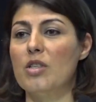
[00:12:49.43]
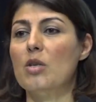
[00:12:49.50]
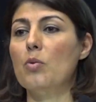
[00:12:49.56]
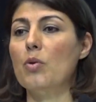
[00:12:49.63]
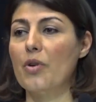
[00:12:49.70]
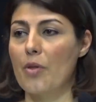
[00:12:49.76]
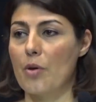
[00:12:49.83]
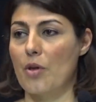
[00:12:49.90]
they
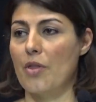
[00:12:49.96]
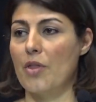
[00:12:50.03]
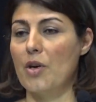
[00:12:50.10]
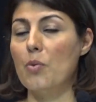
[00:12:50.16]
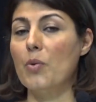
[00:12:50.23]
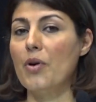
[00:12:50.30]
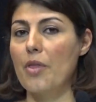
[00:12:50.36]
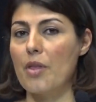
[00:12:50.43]
were
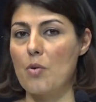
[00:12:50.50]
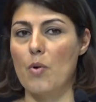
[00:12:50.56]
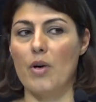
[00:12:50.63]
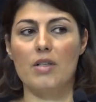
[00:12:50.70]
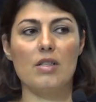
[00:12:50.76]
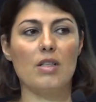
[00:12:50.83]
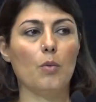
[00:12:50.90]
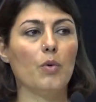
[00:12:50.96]
the
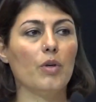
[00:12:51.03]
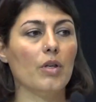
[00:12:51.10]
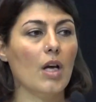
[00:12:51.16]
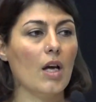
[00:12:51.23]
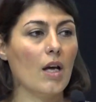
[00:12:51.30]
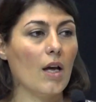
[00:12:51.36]
ones that would